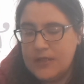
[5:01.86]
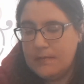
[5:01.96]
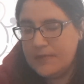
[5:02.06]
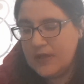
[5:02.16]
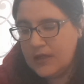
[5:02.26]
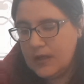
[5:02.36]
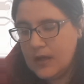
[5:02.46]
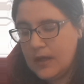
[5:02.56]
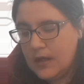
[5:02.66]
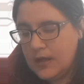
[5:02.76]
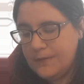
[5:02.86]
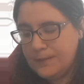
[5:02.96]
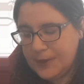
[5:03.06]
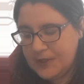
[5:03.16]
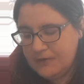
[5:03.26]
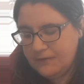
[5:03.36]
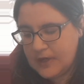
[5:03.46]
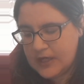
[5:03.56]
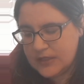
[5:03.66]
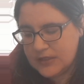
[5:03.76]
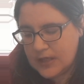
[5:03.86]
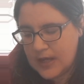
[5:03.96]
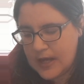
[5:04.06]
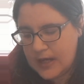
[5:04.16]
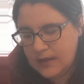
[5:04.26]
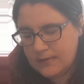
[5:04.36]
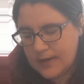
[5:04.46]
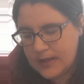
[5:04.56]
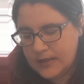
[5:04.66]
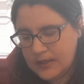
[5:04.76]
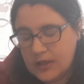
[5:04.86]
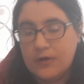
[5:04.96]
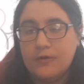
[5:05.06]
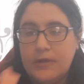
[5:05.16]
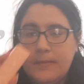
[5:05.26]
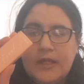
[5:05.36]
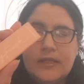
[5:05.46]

up the Pretty Fresh Hyaluronic Creamy